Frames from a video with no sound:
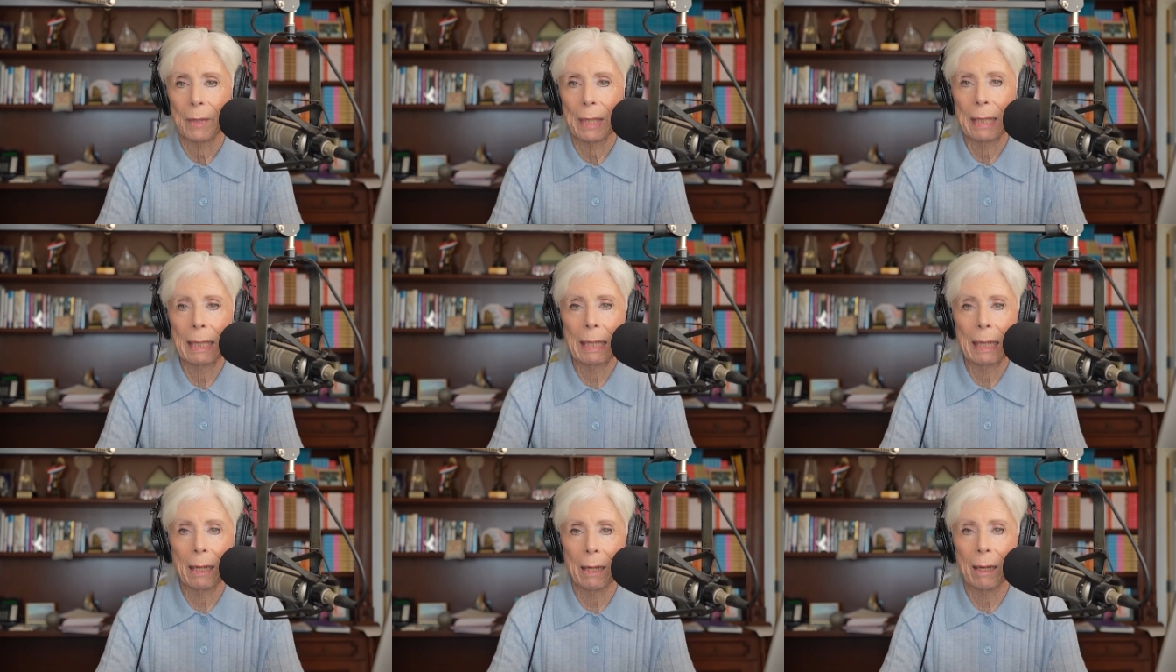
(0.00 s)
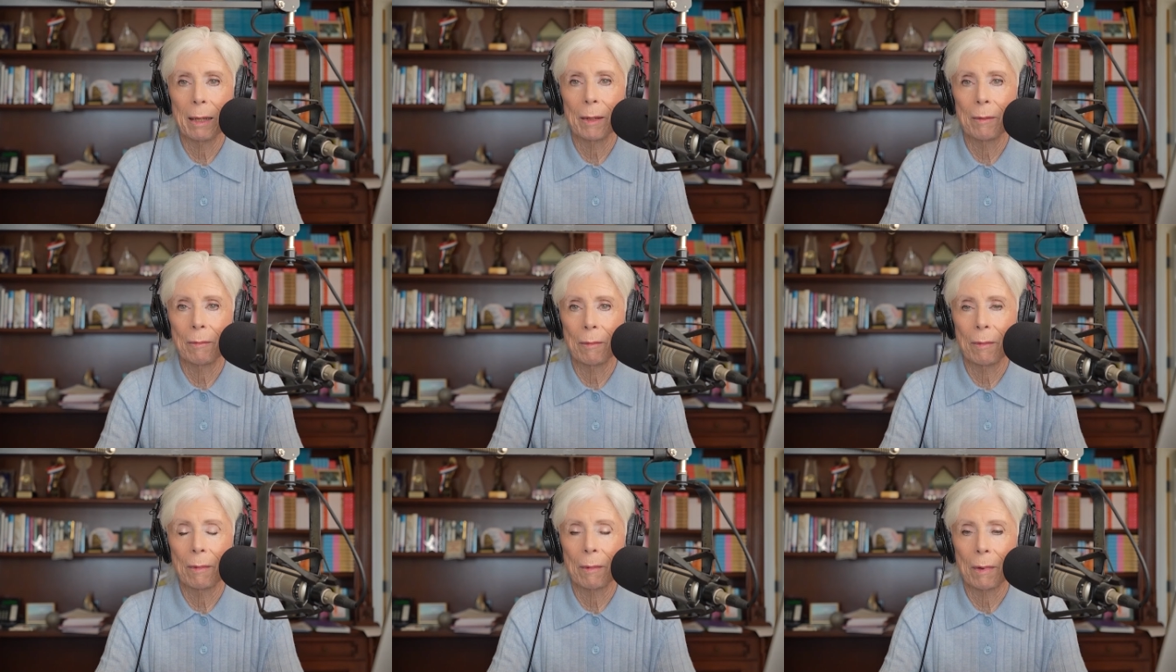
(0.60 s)
Yeah, and I, I
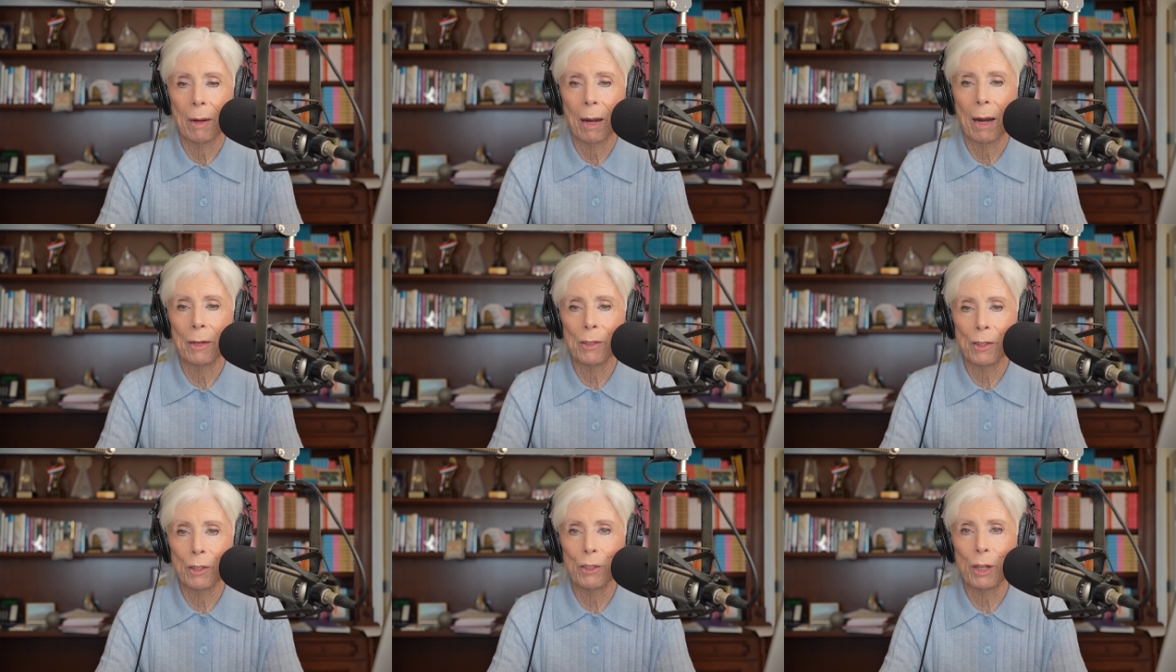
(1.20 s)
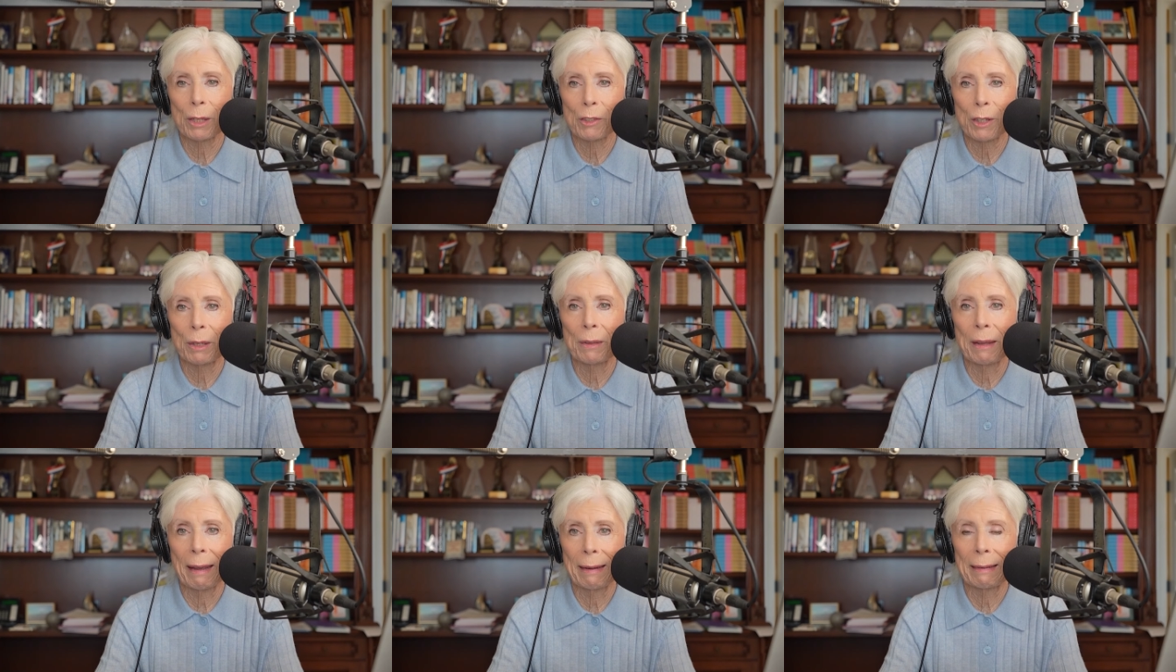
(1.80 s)
just I suggested
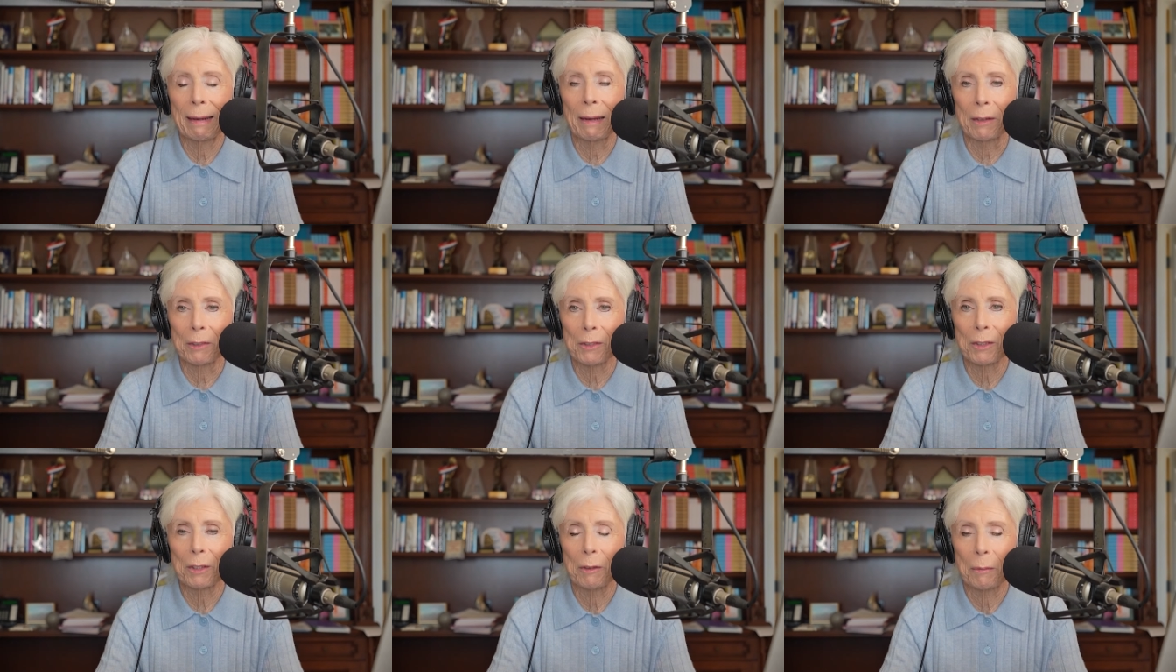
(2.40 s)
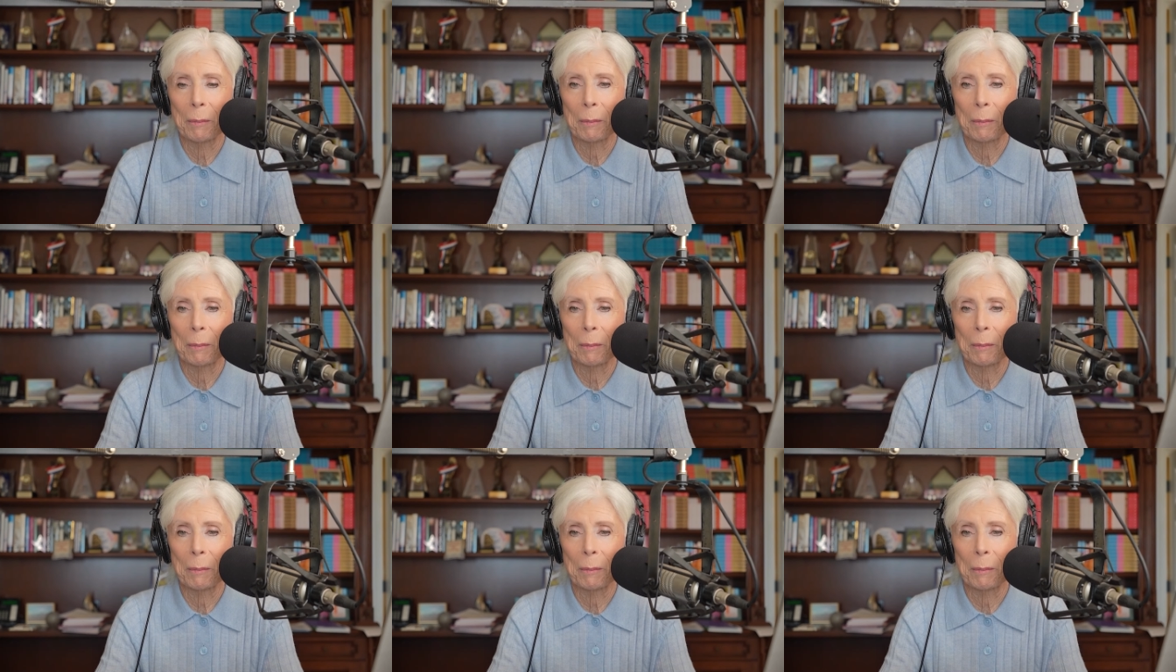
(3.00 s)
going, that. Oh yes. Oh my